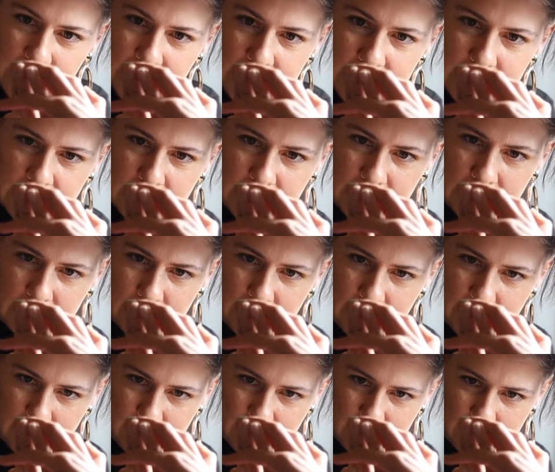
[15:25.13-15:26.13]
it's
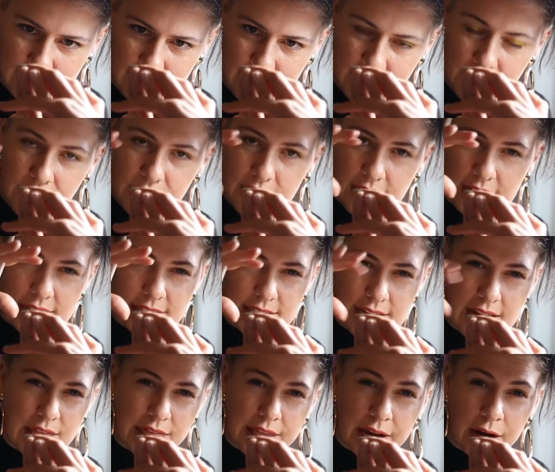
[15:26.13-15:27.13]

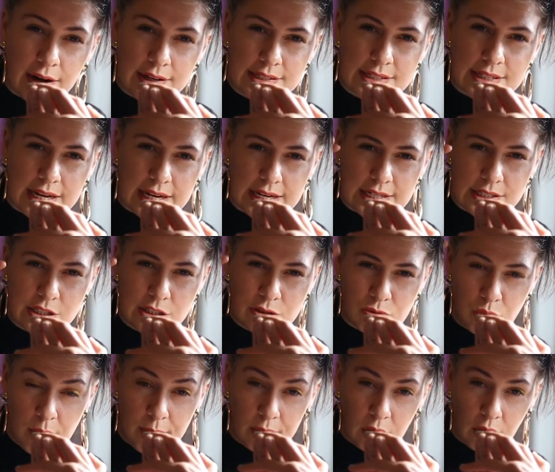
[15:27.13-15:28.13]
in there. It's like it's
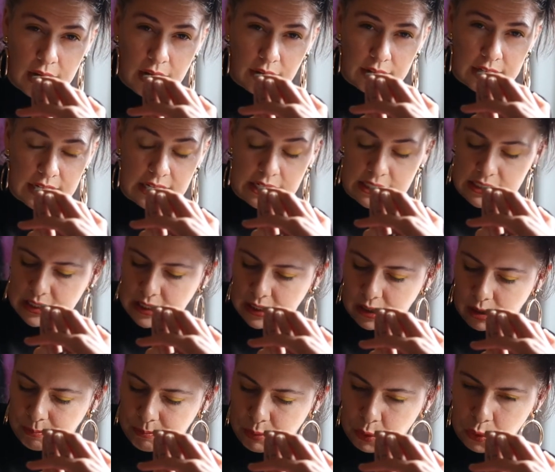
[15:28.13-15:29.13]
swimming around in its
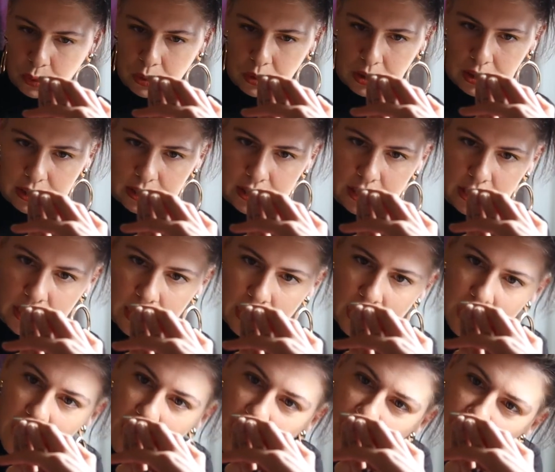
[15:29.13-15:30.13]
little pool
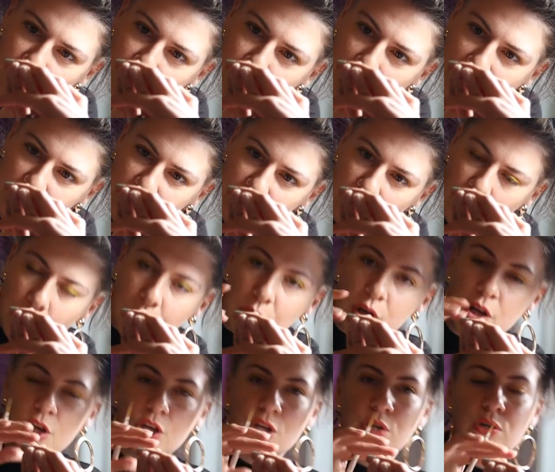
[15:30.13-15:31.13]
of base coat.
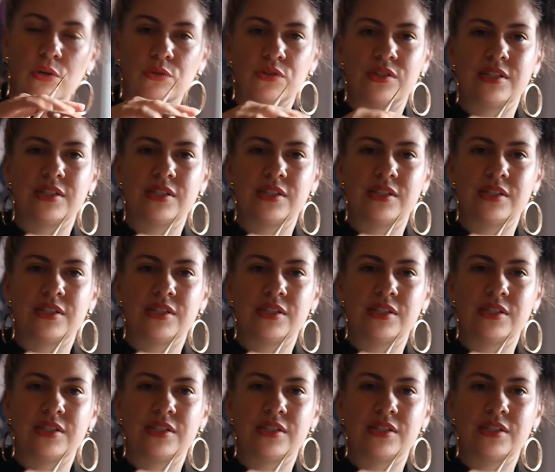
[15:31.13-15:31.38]
You don't